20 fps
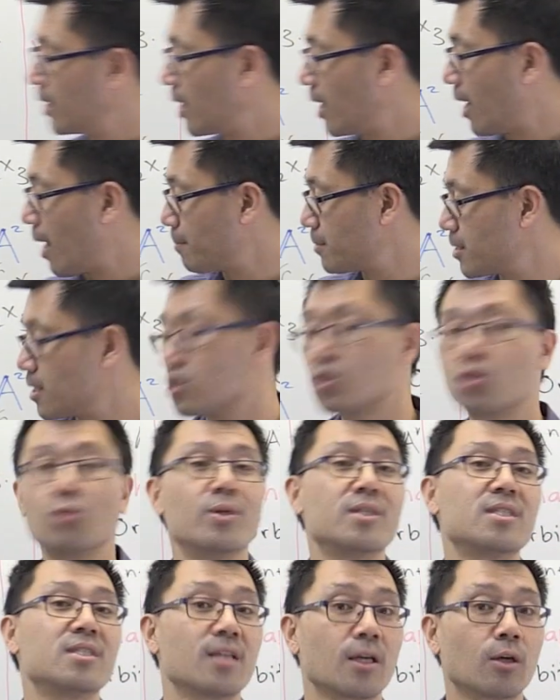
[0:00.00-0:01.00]
collapses to
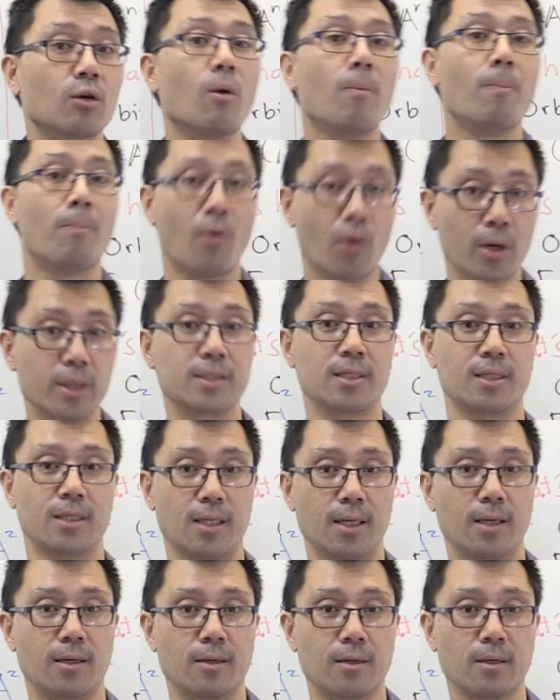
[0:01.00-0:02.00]
a single point
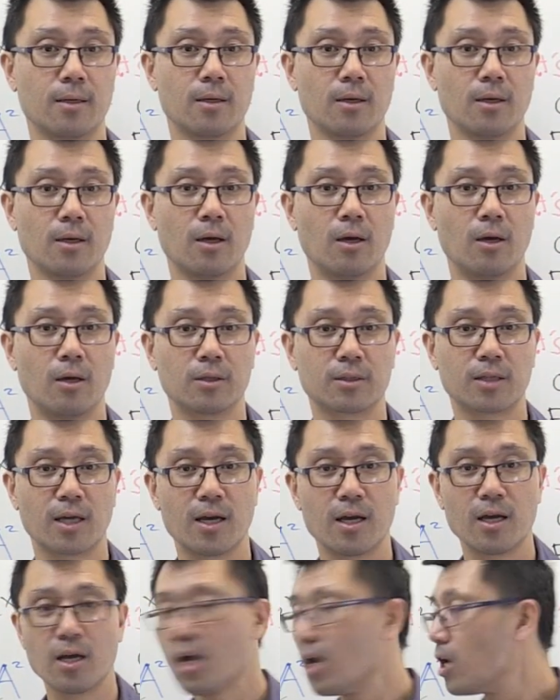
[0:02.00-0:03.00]
here.
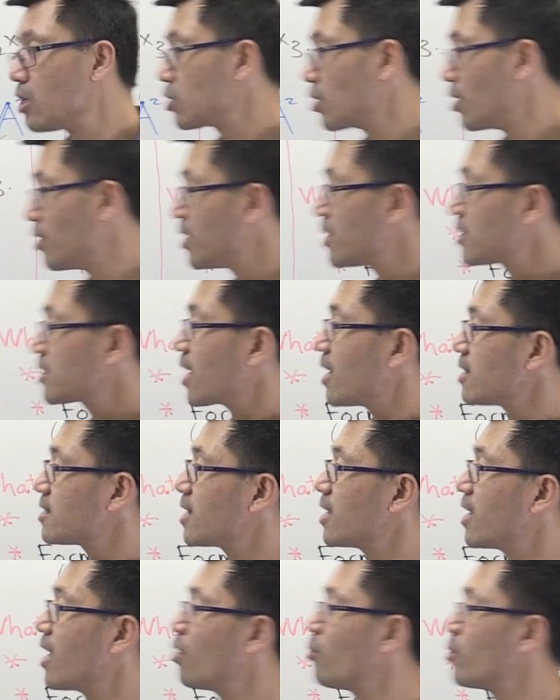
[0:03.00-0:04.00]
Okay, so in this case
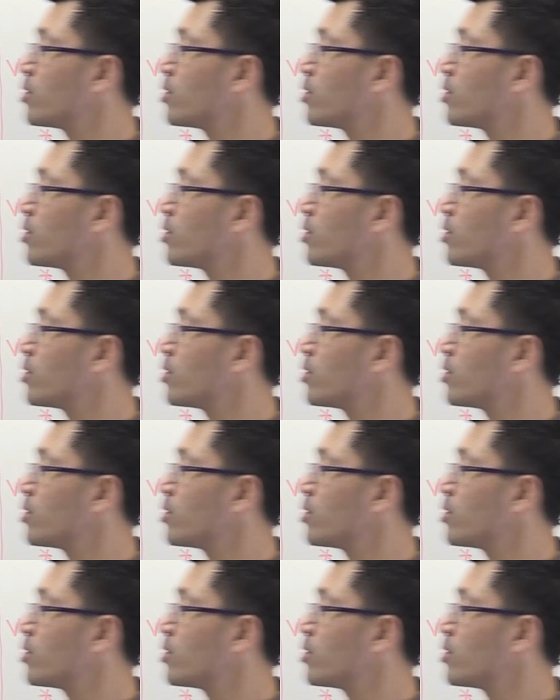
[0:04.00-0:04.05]
here,